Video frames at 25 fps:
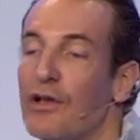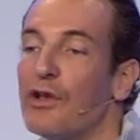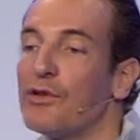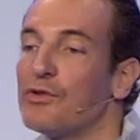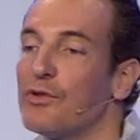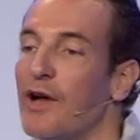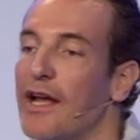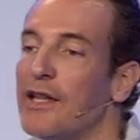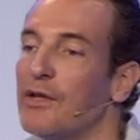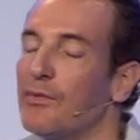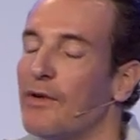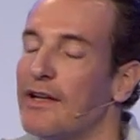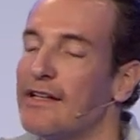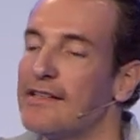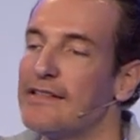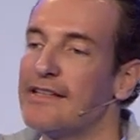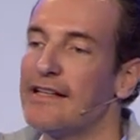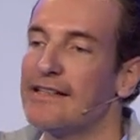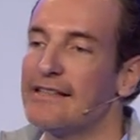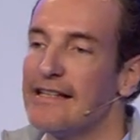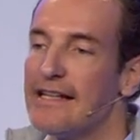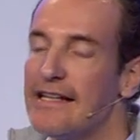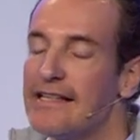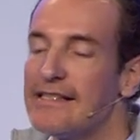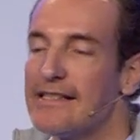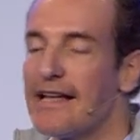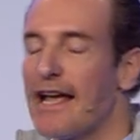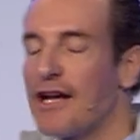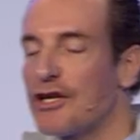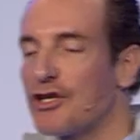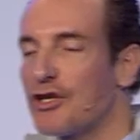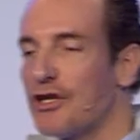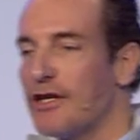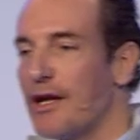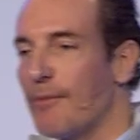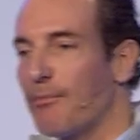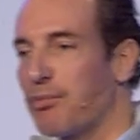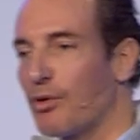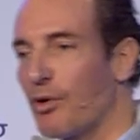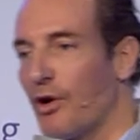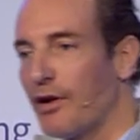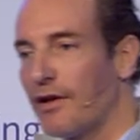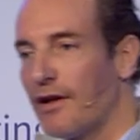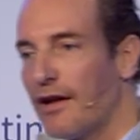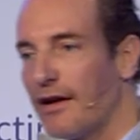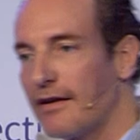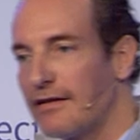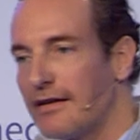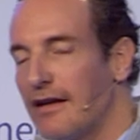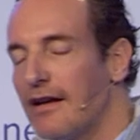So N26 is actually a
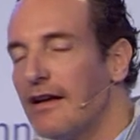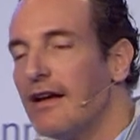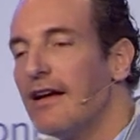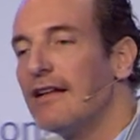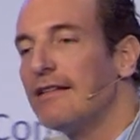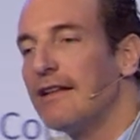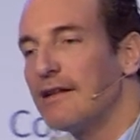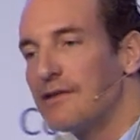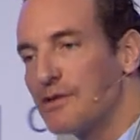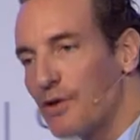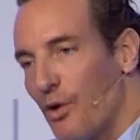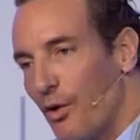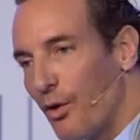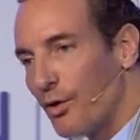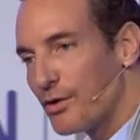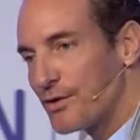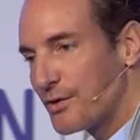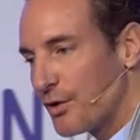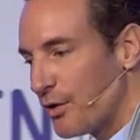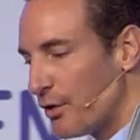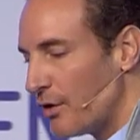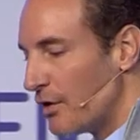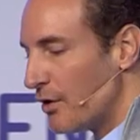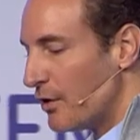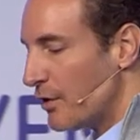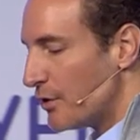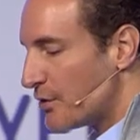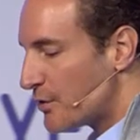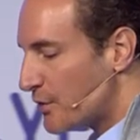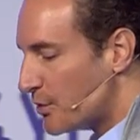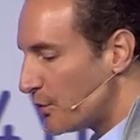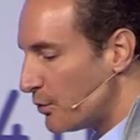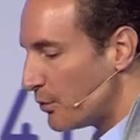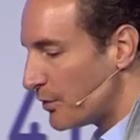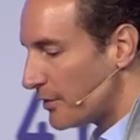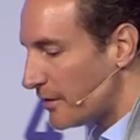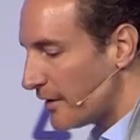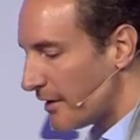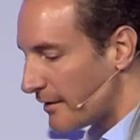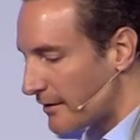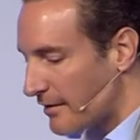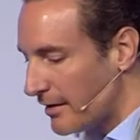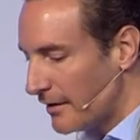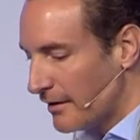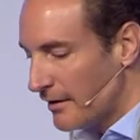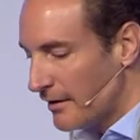product that's also suited